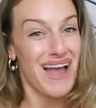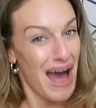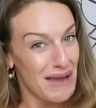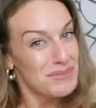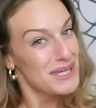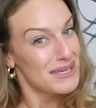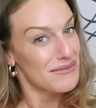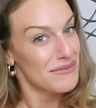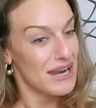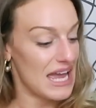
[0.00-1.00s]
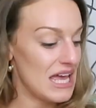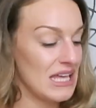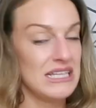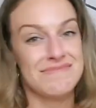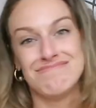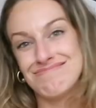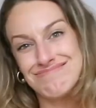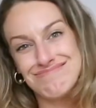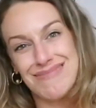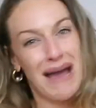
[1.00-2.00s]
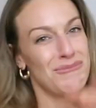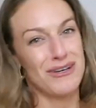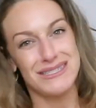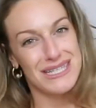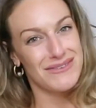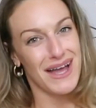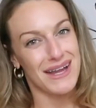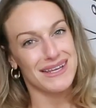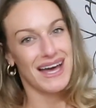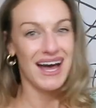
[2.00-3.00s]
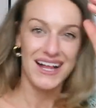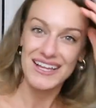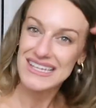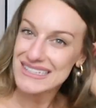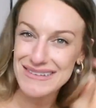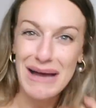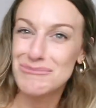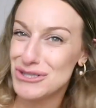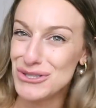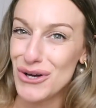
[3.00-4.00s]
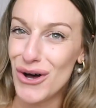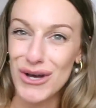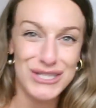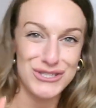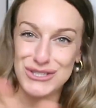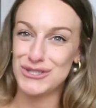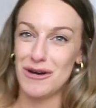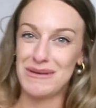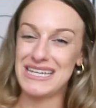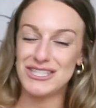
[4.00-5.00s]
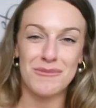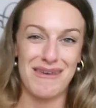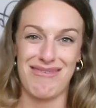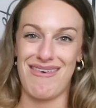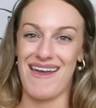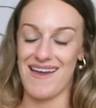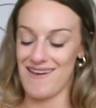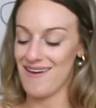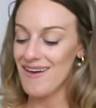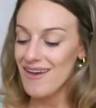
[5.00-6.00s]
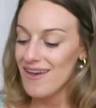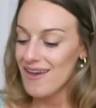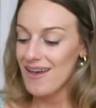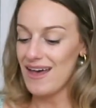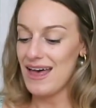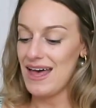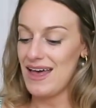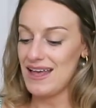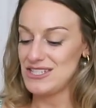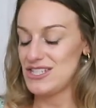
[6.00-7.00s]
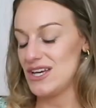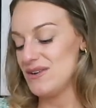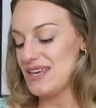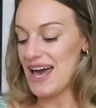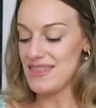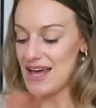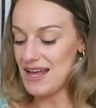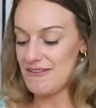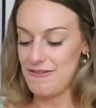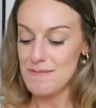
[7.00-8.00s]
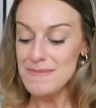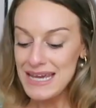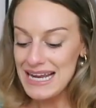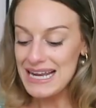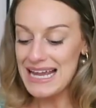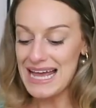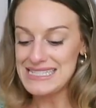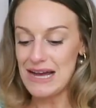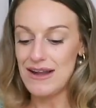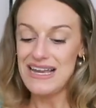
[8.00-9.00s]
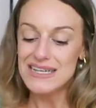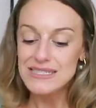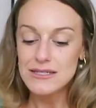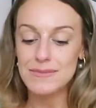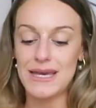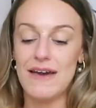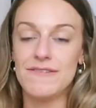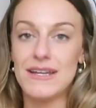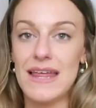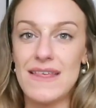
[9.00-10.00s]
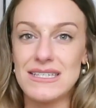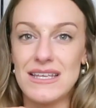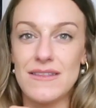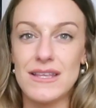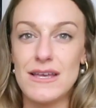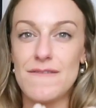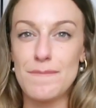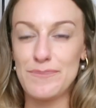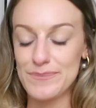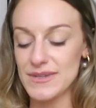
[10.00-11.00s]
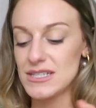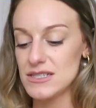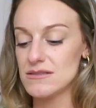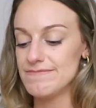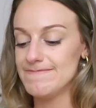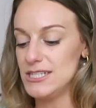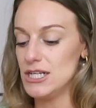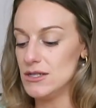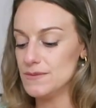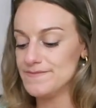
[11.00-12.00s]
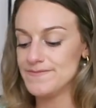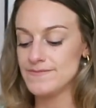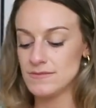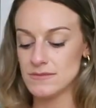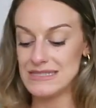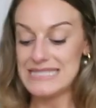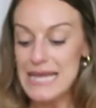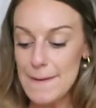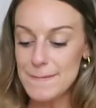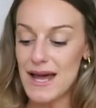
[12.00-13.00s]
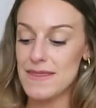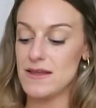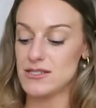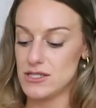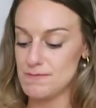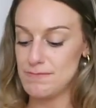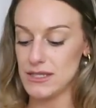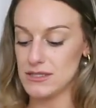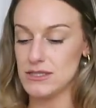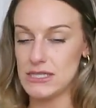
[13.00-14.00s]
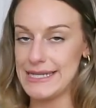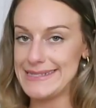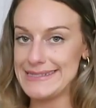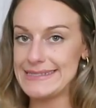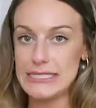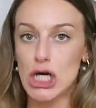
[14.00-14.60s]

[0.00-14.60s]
I'd be here for it. I'm not a silver kind of girl. I'm just not. It's just not me. It's not my thing. Uh, so yeah, that for me let it down a little bit. I feel like this, the, you know, zip and the sparkle things